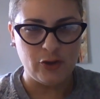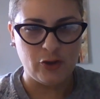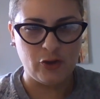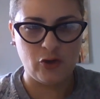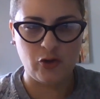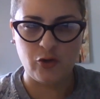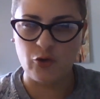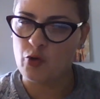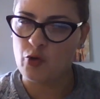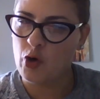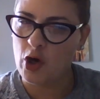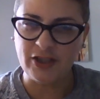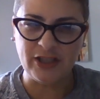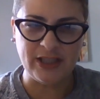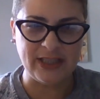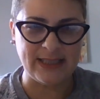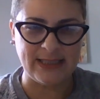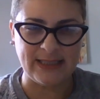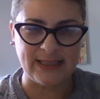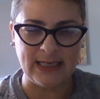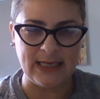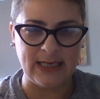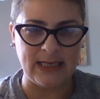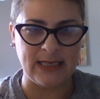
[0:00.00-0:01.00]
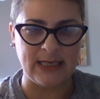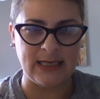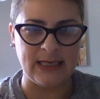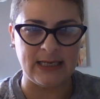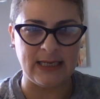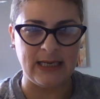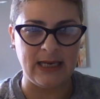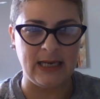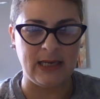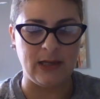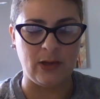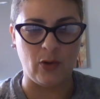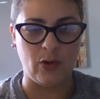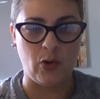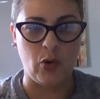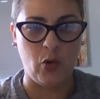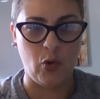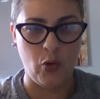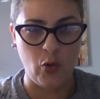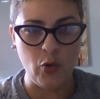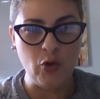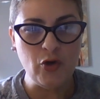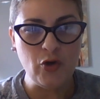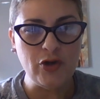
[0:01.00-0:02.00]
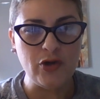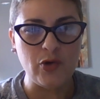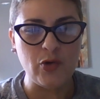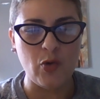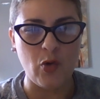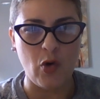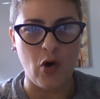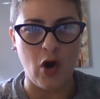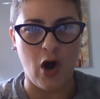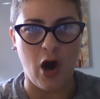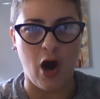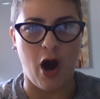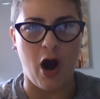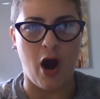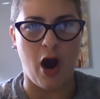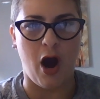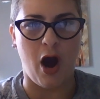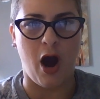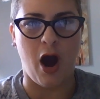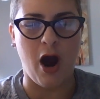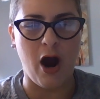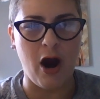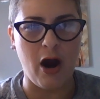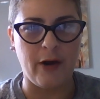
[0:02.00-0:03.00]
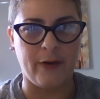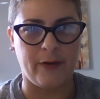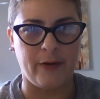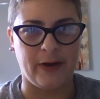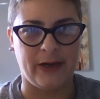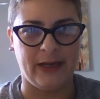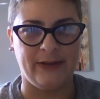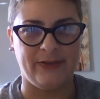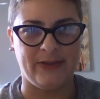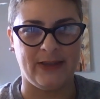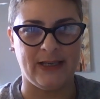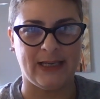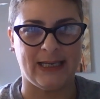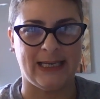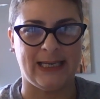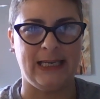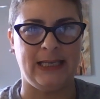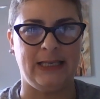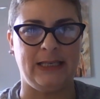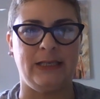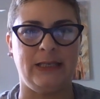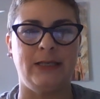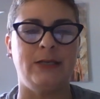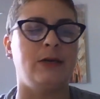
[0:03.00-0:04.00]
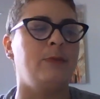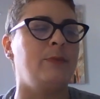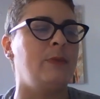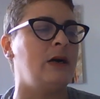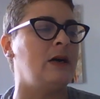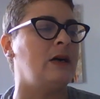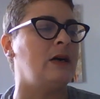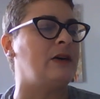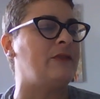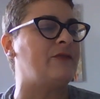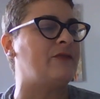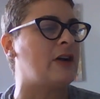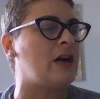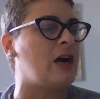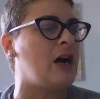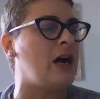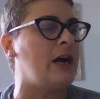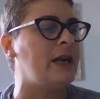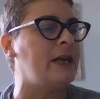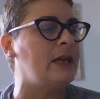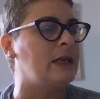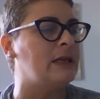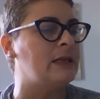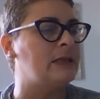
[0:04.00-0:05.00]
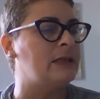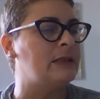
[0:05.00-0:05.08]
trusting in who you are in the kingdom of God,